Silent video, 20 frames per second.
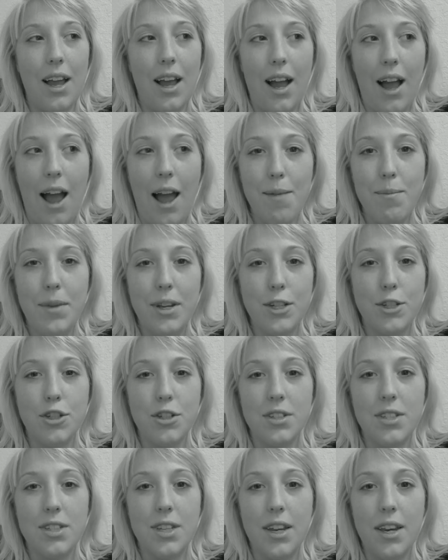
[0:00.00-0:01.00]
I'm
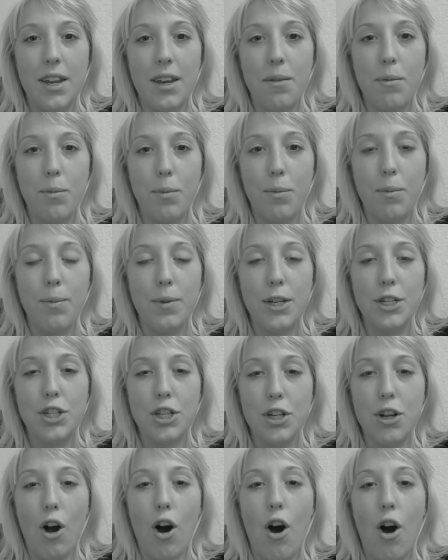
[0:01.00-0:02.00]
interested in. We
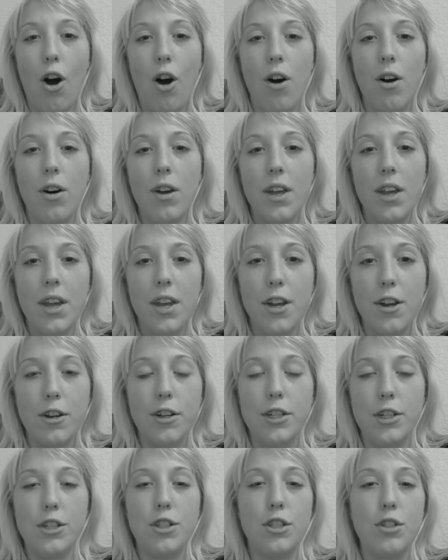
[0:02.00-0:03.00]
should all
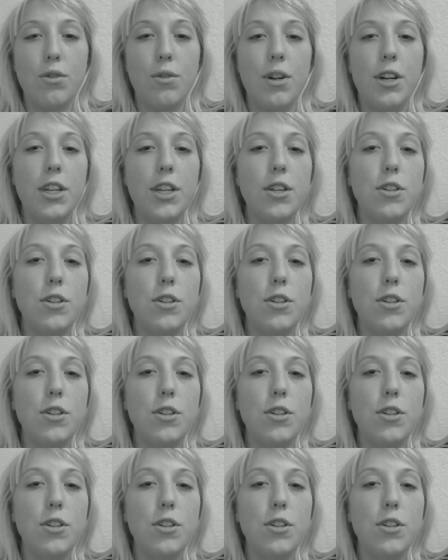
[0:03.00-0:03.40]
hear your story.